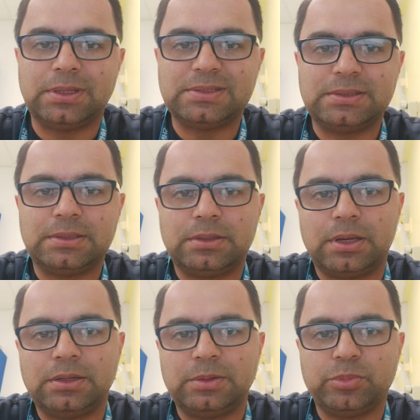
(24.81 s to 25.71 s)
Is there
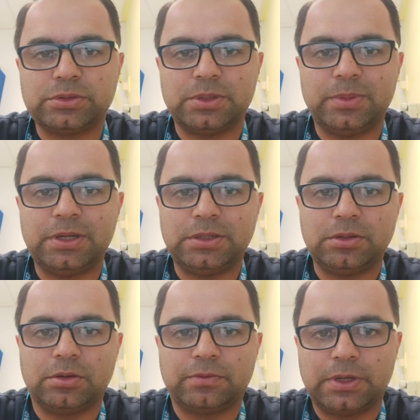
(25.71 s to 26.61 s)
any possibility
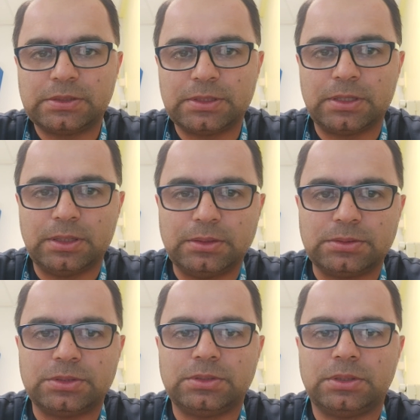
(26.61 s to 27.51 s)
of
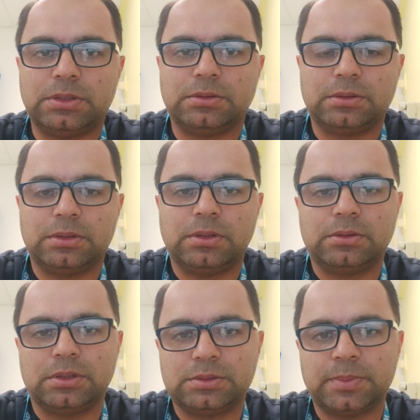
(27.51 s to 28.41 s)
HLH in
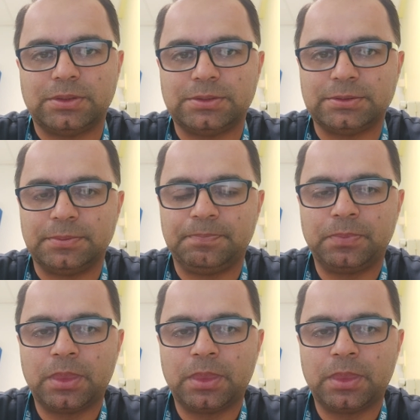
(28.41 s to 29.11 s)
this patient?